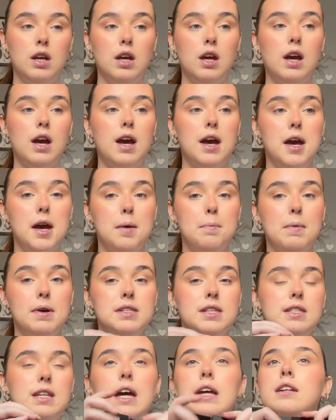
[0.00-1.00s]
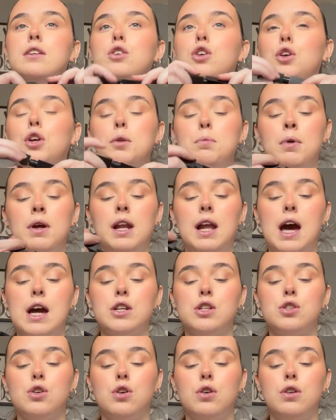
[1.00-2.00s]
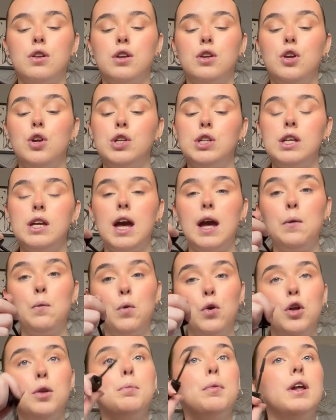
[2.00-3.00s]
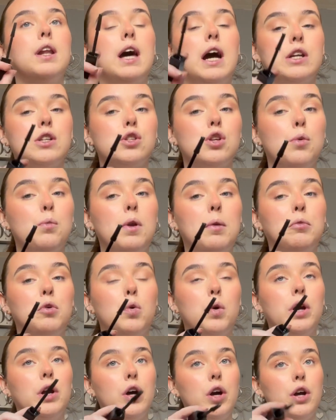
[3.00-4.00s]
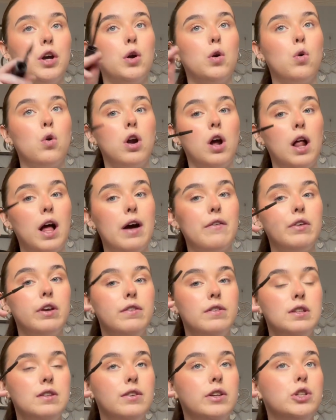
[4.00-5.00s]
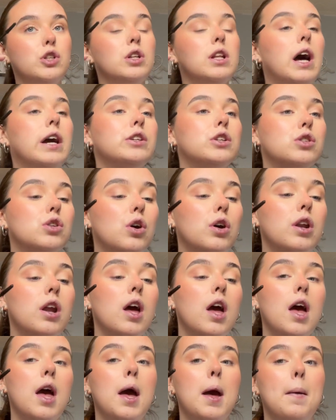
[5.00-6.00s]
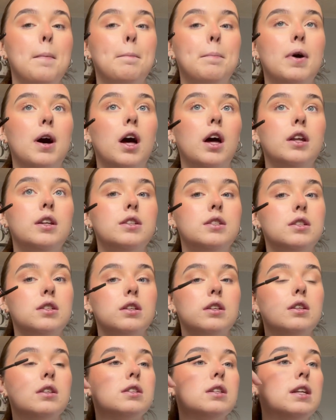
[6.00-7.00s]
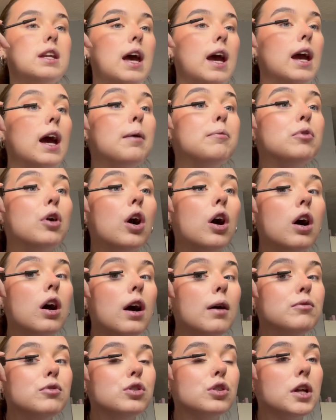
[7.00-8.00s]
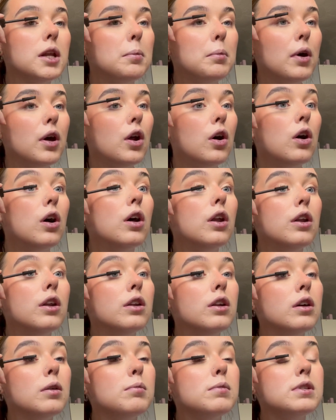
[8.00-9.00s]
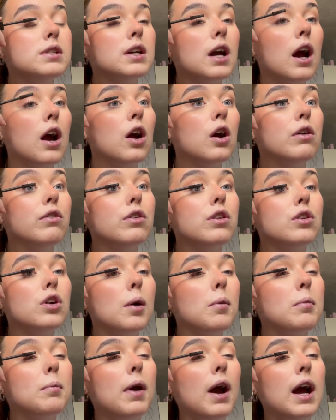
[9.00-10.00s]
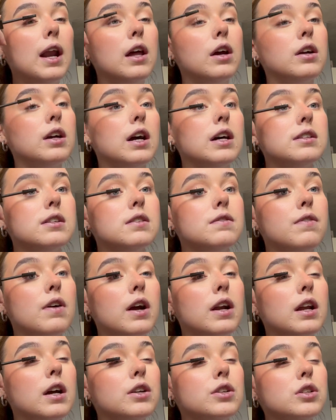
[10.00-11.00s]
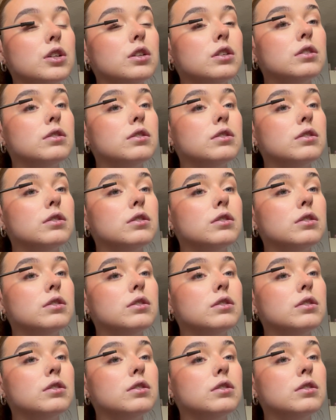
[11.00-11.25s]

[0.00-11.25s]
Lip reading: As I said, you can put lashes on. Usually I would put lashes on when I'm going out, or I'll have individual lashes on, but today I'm not. I'm just gonna put on mascara over the top of my eye look as it's very natural.